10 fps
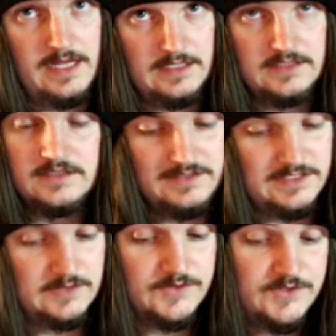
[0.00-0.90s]
And
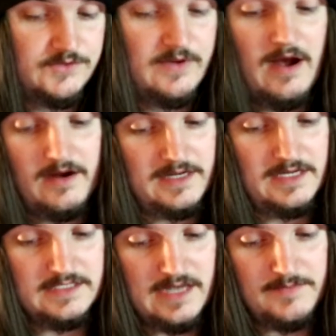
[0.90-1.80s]
deal 2
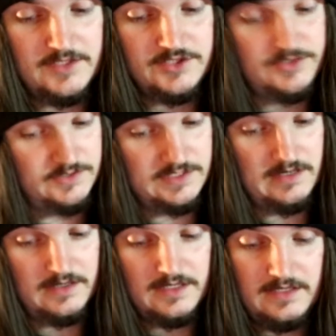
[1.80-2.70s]
arcane damage to
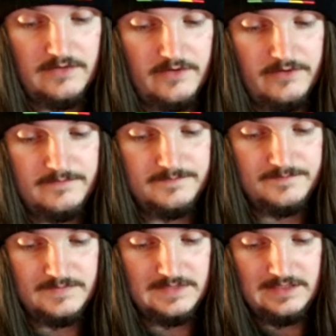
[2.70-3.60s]
target hero.
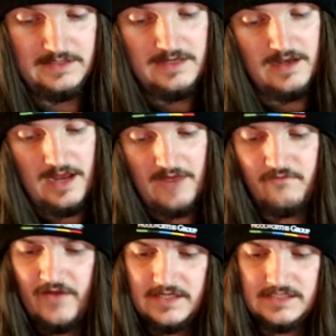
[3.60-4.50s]

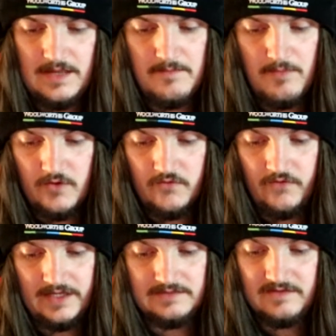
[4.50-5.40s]
Effects that
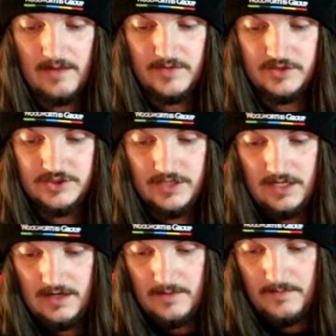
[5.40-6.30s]
modify damage
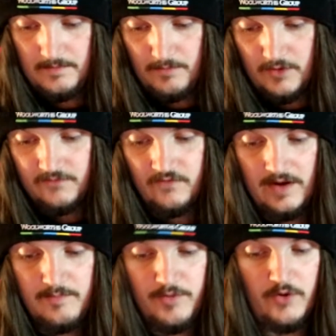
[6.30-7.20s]

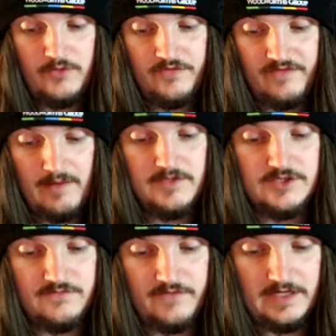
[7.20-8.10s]
modify both
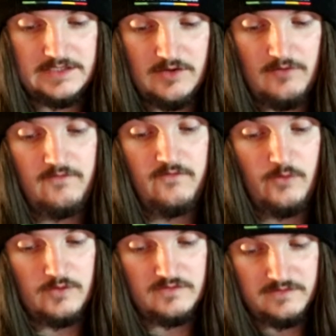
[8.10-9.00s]
damage effects of
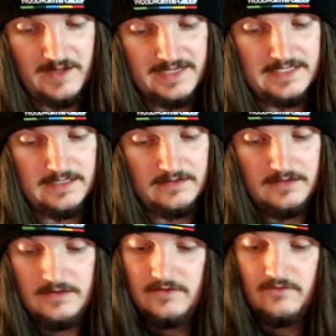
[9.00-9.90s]
Forked Lightning.
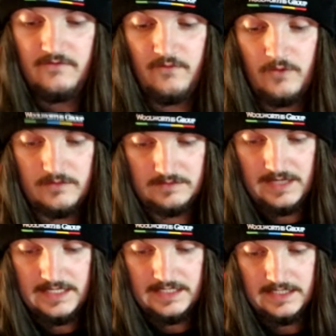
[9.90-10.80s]
Forked
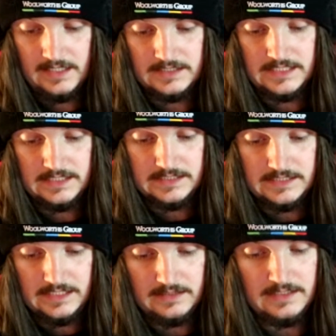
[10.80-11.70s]
Lightning is
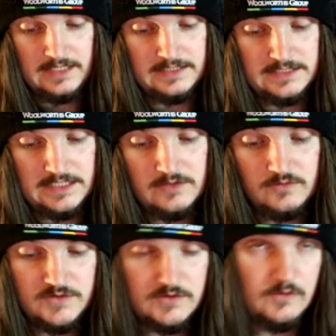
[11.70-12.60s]
considered a
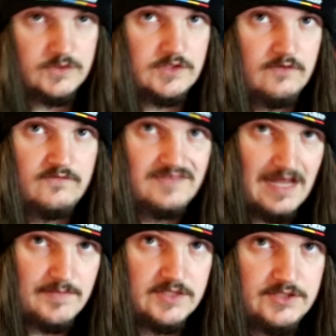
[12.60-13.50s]
single source of
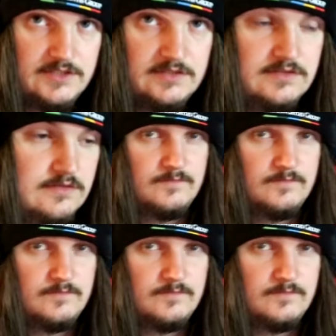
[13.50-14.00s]
damage.